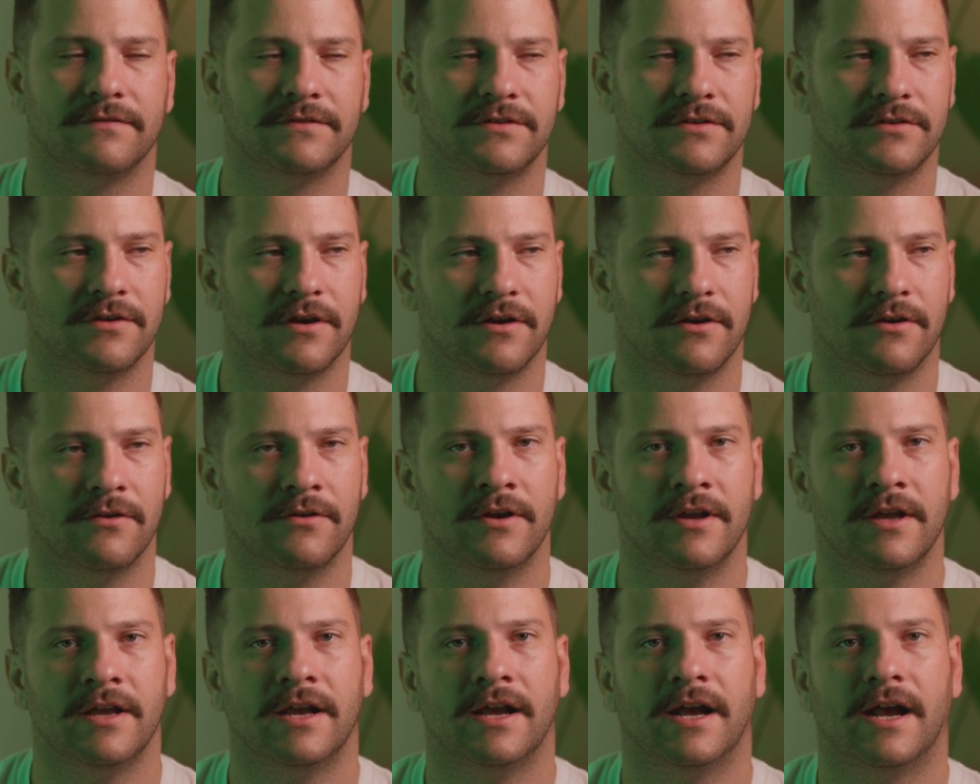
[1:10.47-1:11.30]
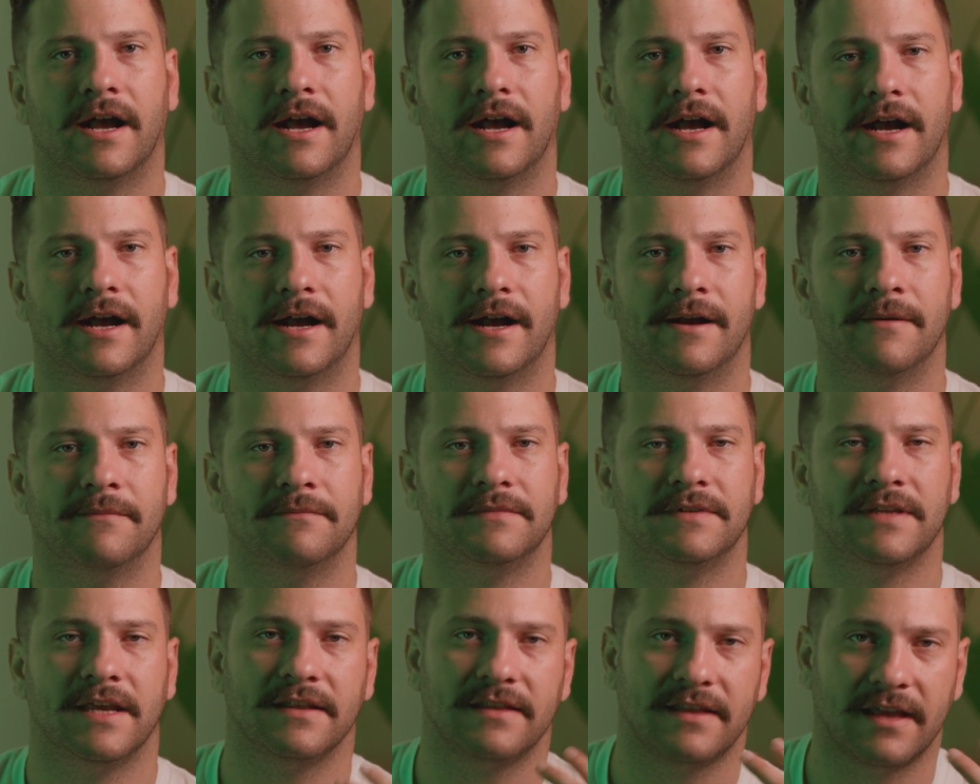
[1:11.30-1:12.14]
So
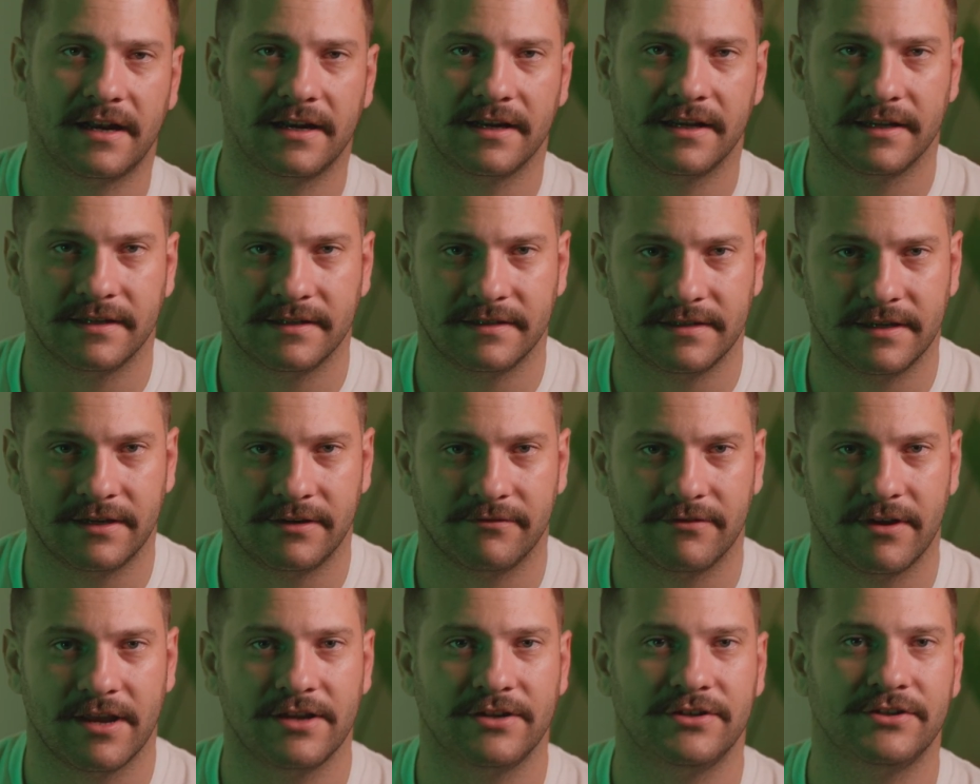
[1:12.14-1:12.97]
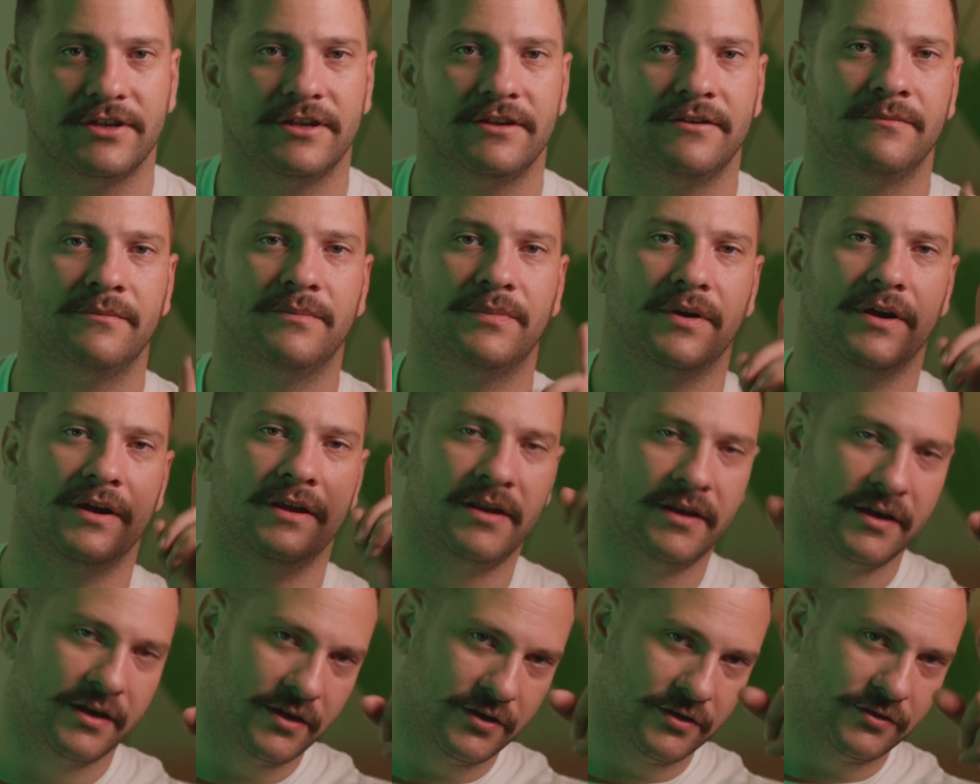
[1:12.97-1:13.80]
take that in consideration, but
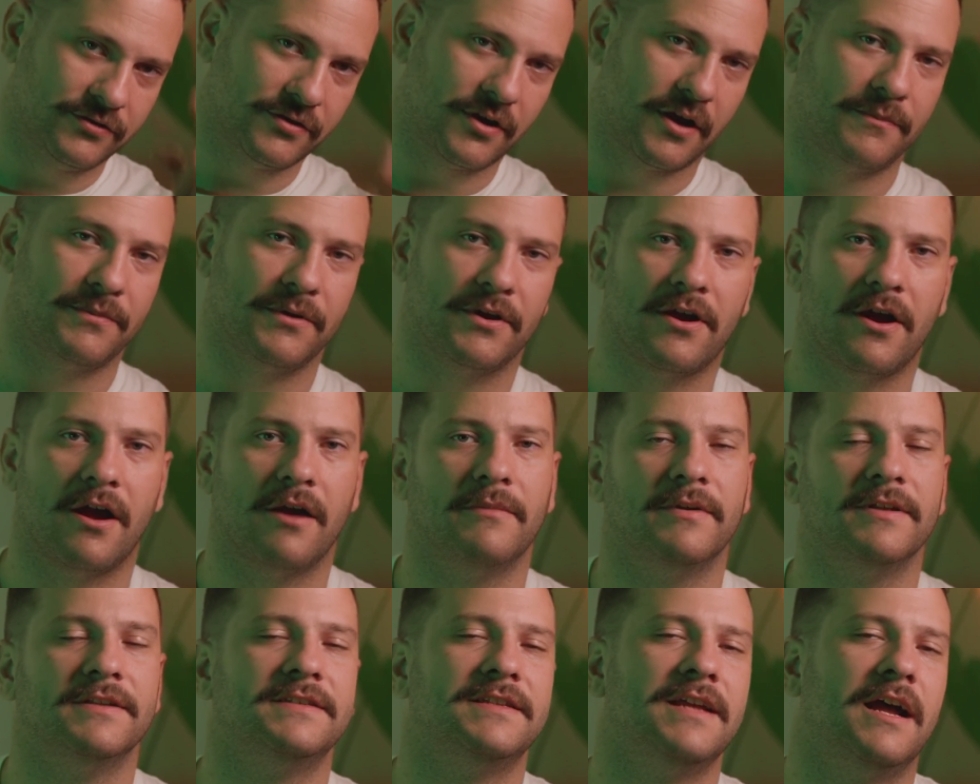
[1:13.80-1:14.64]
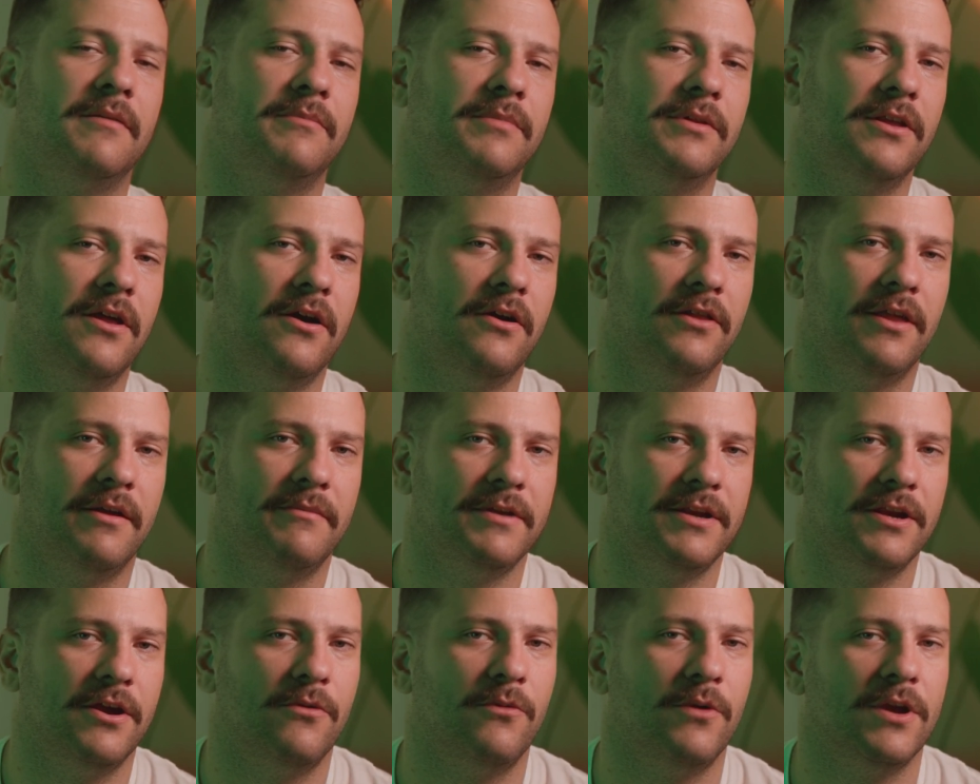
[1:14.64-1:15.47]
drop your comments down below. Let
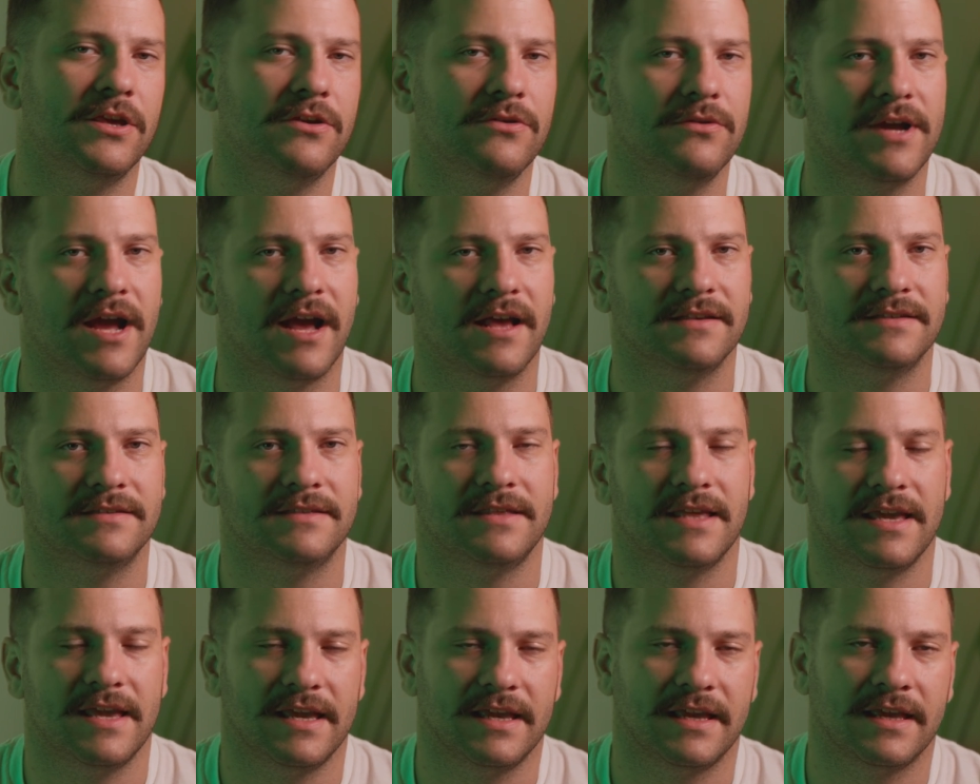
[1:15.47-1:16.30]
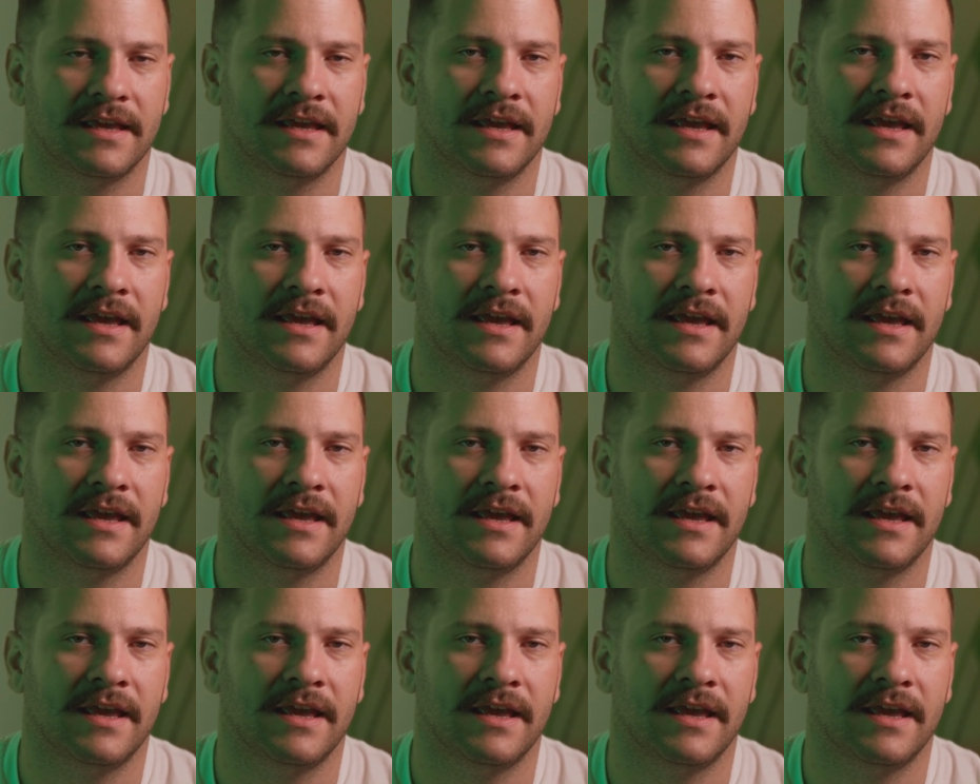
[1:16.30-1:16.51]
me know what you guys think